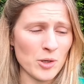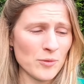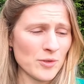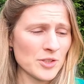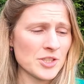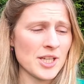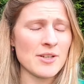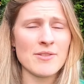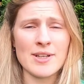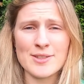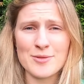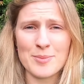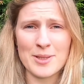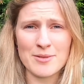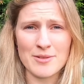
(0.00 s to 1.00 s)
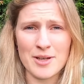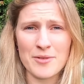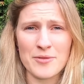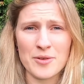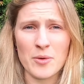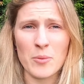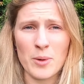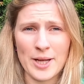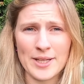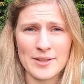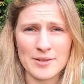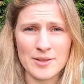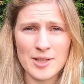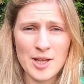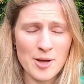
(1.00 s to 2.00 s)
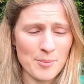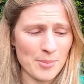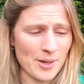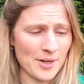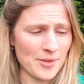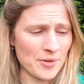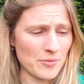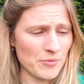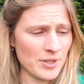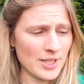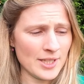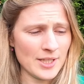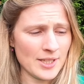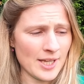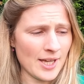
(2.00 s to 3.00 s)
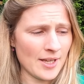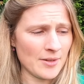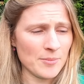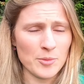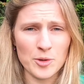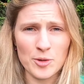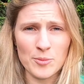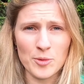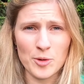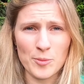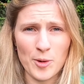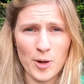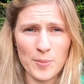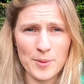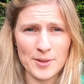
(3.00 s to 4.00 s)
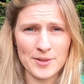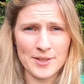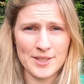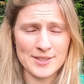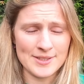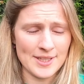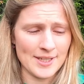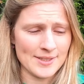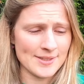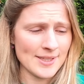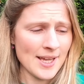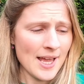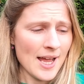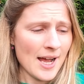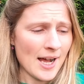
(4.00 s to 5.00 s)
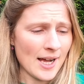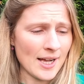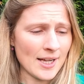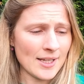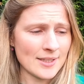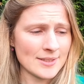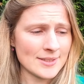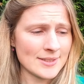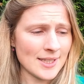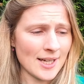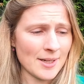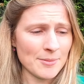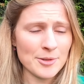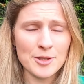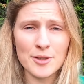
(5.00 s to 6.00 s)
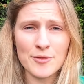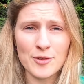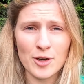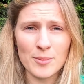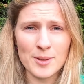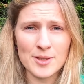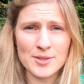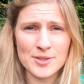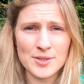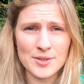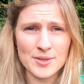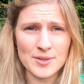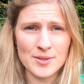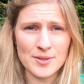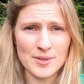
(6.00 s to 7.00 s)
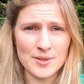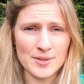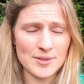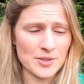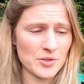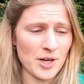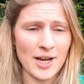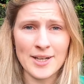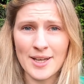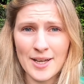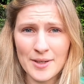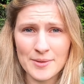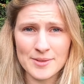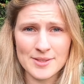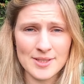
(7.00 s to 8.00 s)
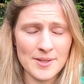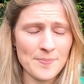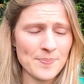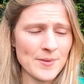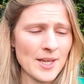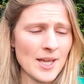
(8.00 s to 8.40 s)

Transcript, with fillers: Oval chain rings have been around for a while, but they're really getting more and more popular these days, and I'm looking forward to, to trying it out.